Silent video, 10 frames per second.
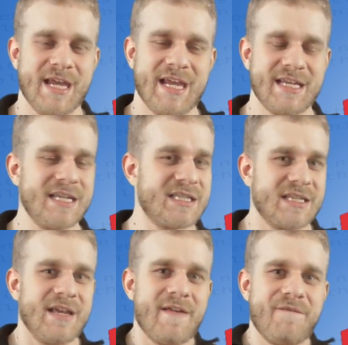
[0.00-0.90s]
It
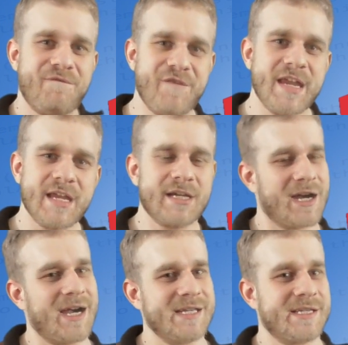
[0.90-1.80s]
is the
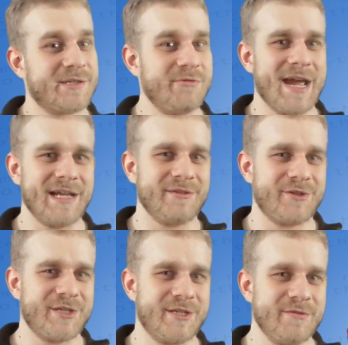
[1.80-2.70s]
guide to
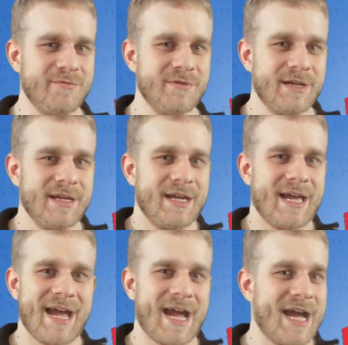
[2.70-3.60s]
Angular 2
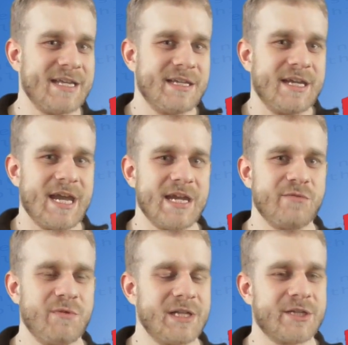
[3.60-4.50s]
and
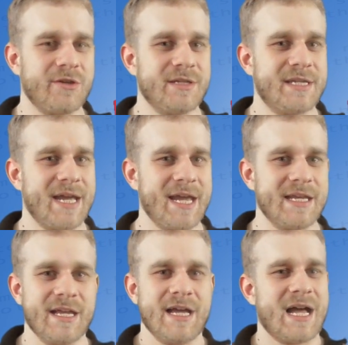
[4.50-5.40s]
it will
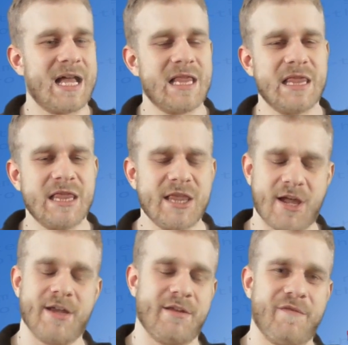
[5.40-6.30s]
contain a
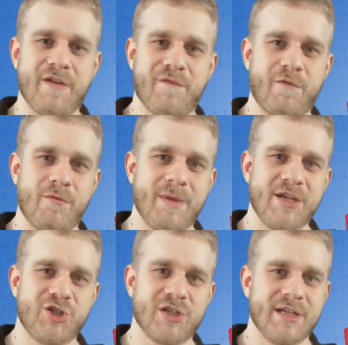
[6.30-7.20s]
lot of
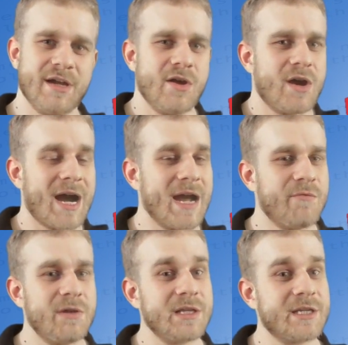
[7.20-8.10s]
information. I
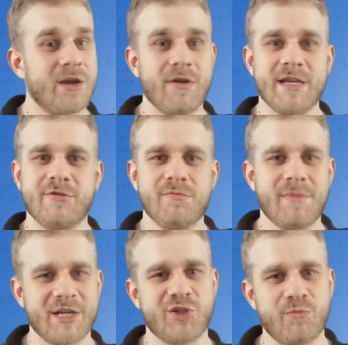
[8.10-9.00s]
will go into
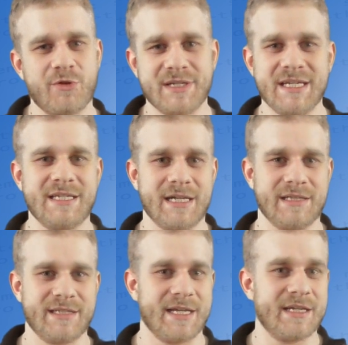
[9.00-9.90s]
much more
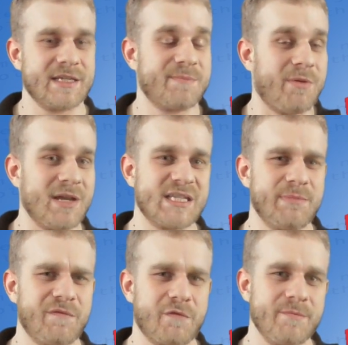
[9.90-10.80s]
detail than it is
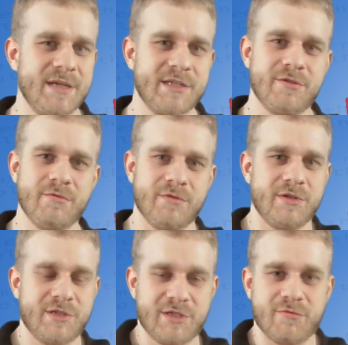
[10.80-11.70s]
possible for me to
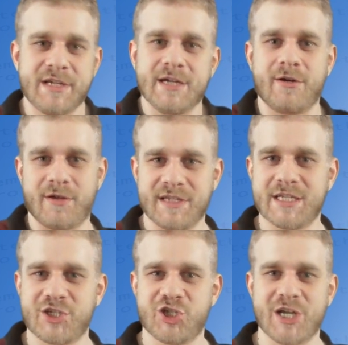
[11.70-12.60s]
do here on
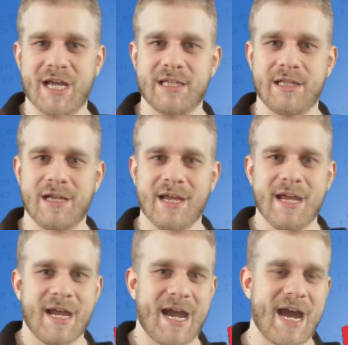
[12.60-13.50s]
this channel,
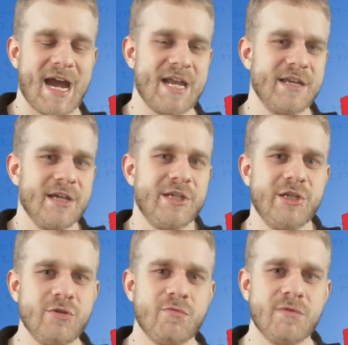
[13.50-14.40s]
and
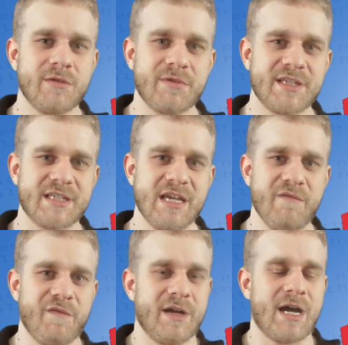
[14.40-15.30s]
you will
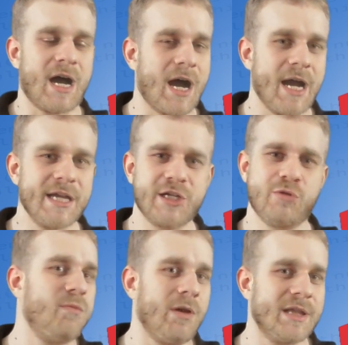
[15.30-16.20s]
receive a high
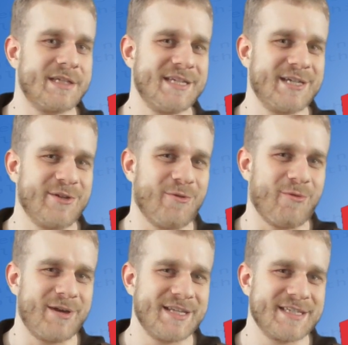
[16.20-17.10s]
quality
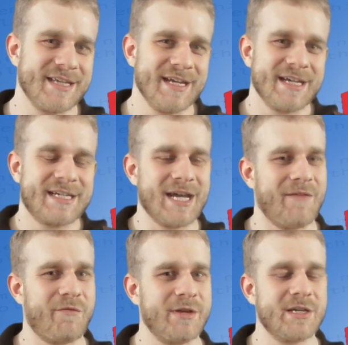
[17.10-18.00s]
course
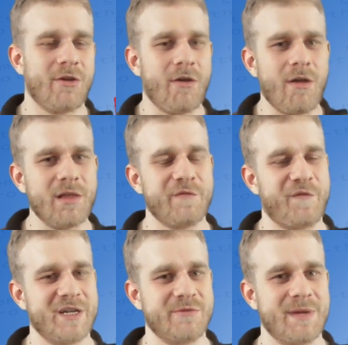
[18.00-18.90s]
covering all the
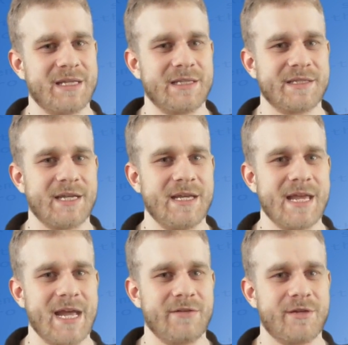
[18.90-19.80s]
fundamentals
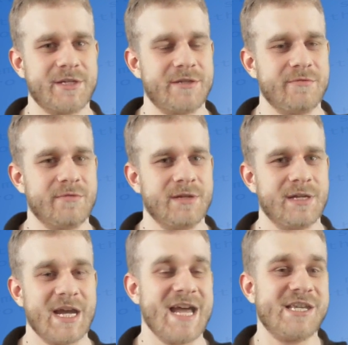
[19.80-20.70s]
in Angular 2.
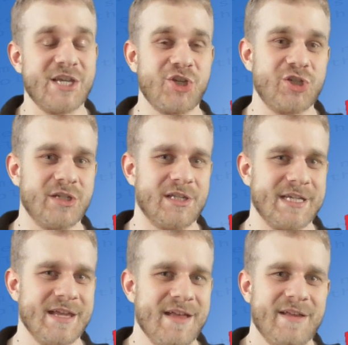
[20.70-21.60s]

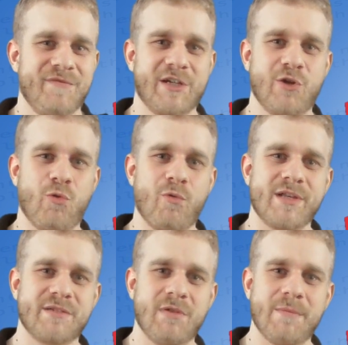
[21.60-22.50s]
Additionally, the
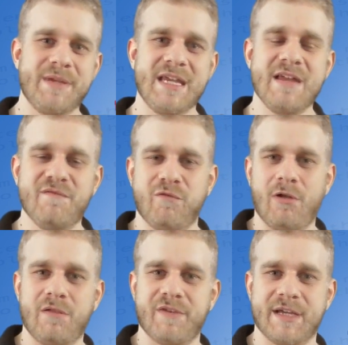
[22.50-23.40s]
course will be
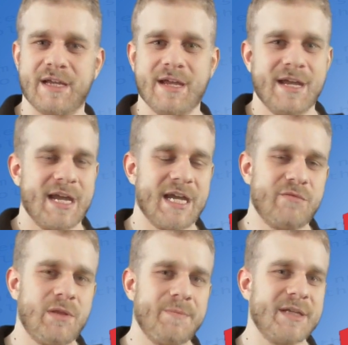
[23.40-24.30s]
evolving.
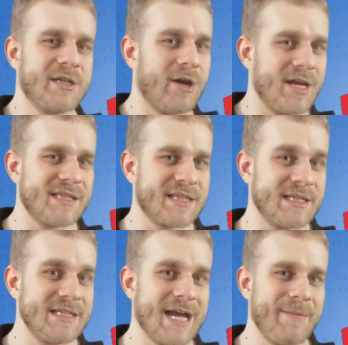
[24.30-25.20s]
It will be
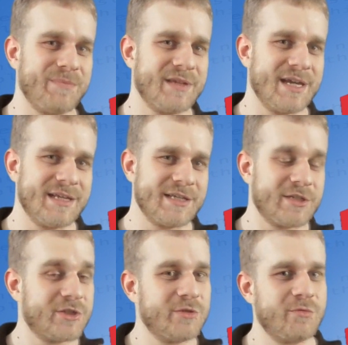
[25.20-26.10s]
constantly
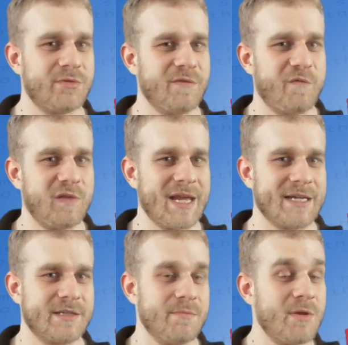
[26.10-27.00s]
updated to
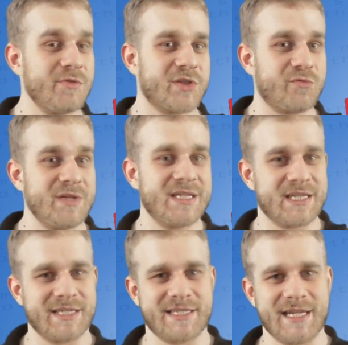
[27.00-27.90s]
reflect the most
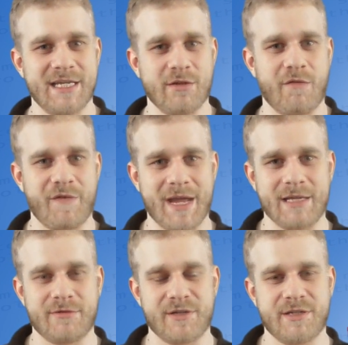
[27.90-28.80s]
recent state of
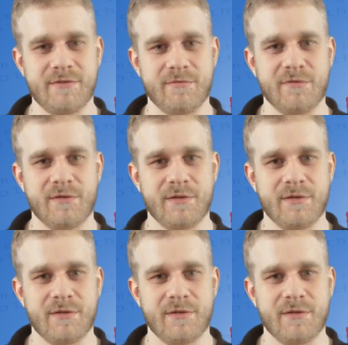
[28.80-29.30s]
Angular 2.